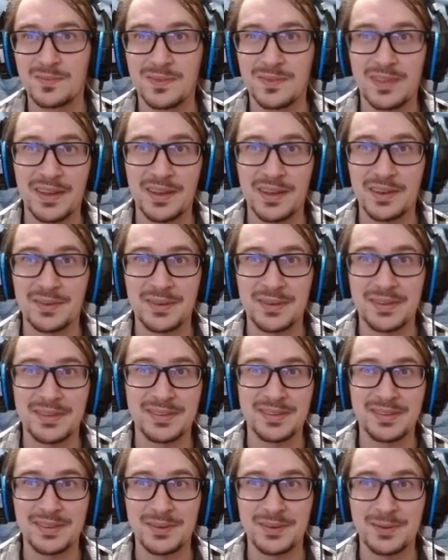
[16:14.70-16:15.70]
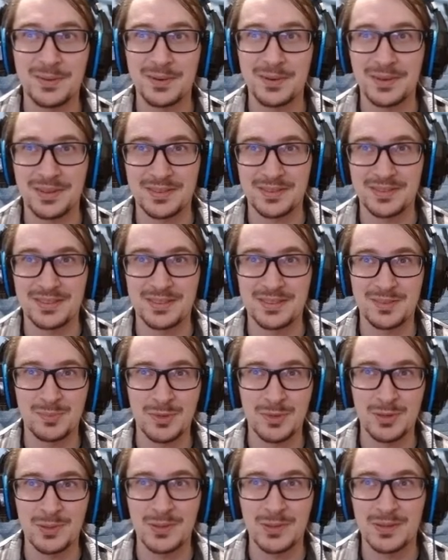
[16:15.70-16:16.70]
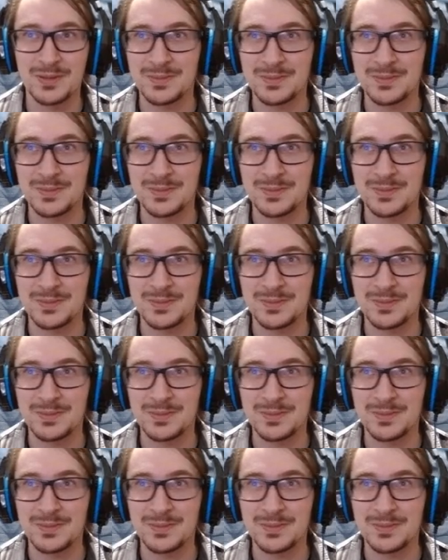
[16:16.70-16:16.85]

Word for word: I don't know why they said or, because it does both.